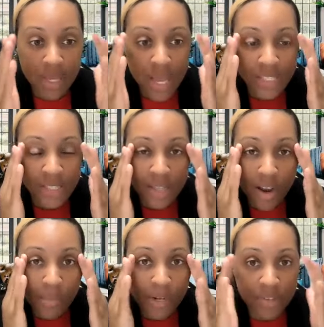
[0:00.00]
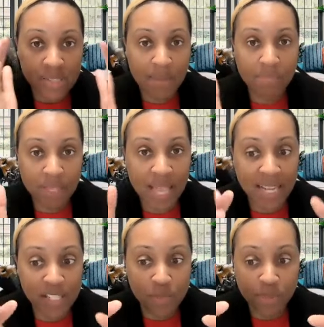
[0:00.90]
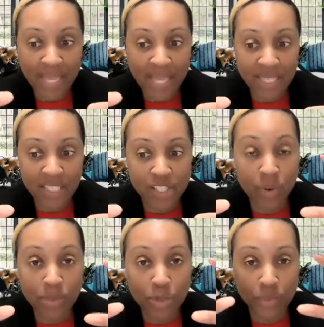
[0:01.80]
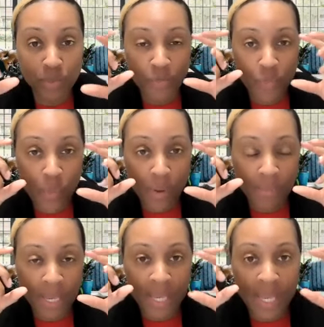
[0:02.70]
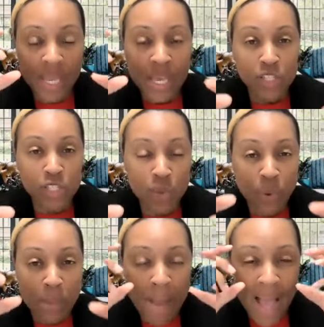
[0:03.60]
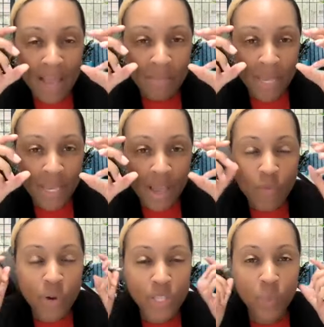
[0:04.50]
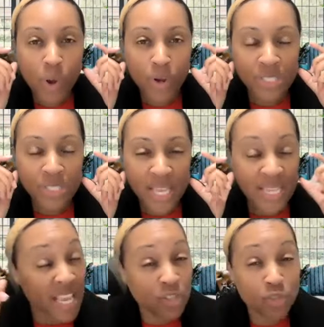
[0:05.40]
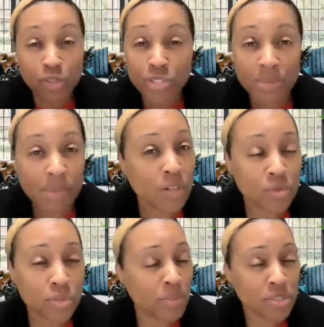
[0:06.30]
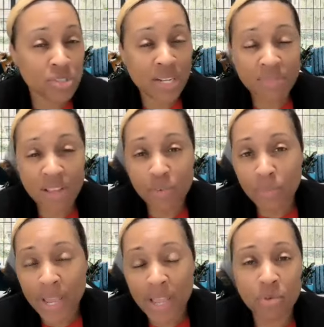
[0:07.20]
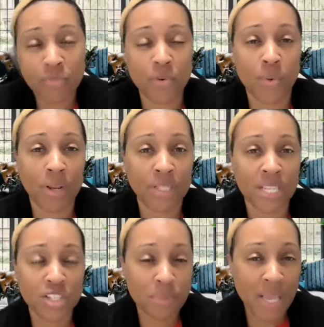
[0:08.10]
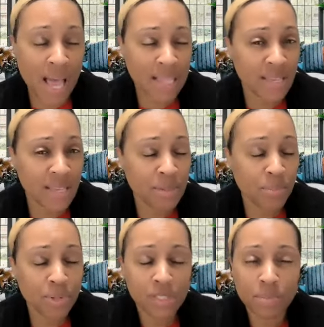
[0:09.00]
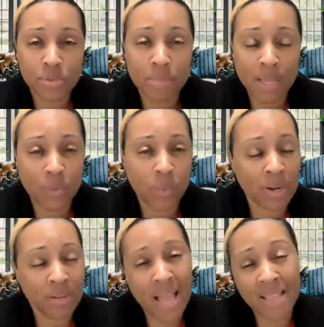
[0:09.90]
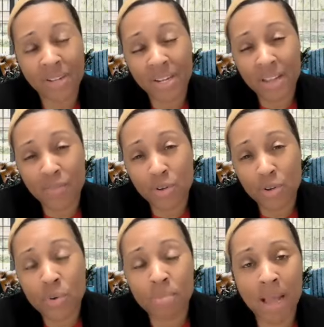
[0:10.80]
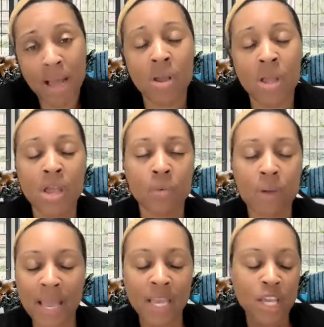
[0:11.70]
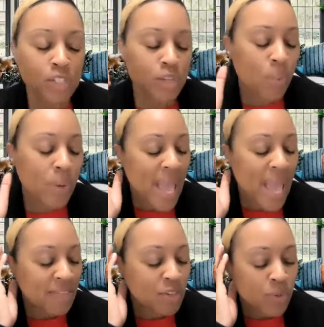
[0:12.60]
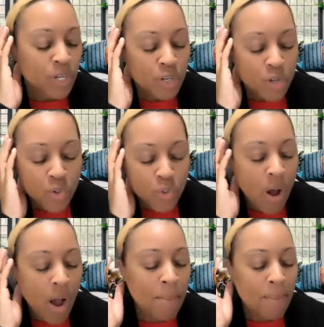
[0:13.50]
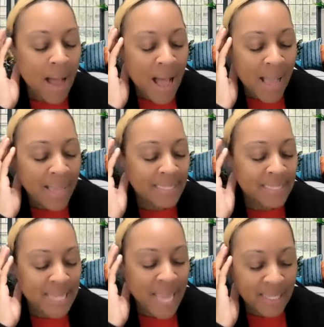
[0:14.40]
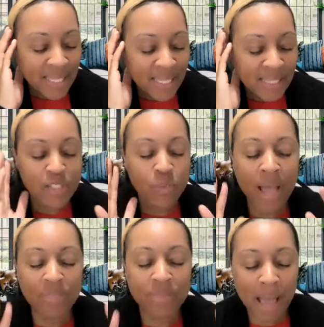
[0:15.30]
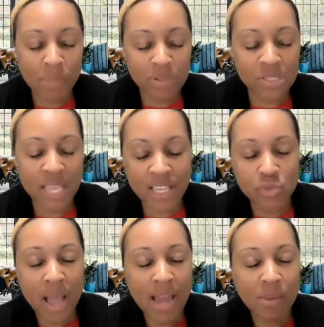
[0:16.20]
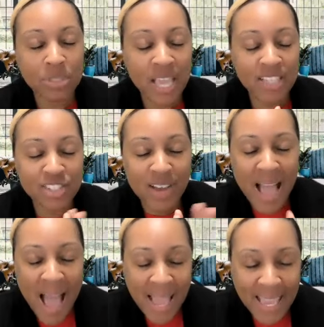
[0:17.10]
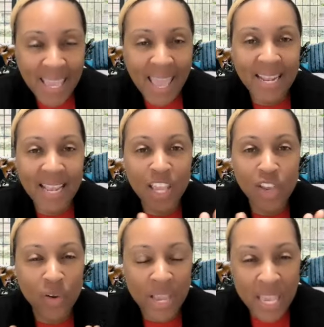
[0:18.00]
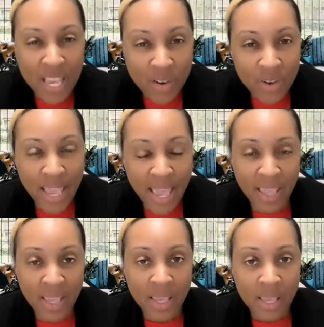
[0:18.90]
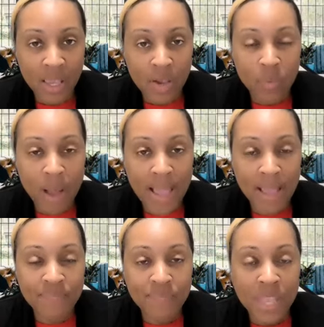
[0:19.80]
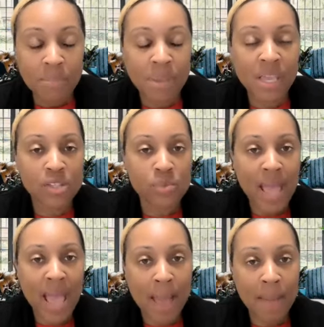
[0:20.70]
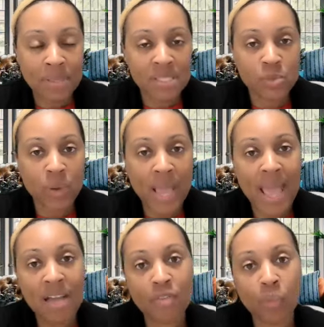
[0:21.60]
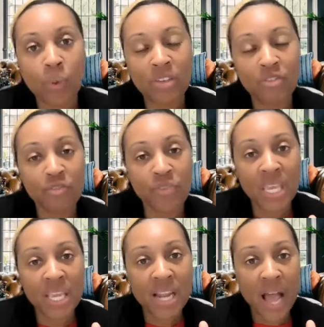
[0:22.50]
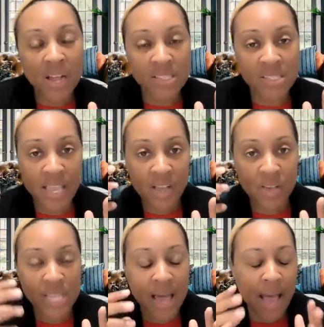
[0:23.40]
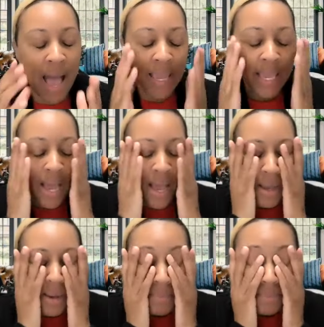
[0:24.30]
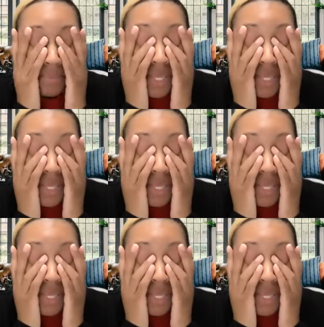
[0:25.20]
a sermon or something that is planting the scriptures before me to remind me of what the word says, introducing me to new scriptures that I've never read before, and teaching me concepts and principles about the word of God that I never knew about, right? So we have to renew our mind daily. That's why the Bible says you got to protect your eye gate and your ear gate, right? Because what happens is whatever we feed ourselves, I, I um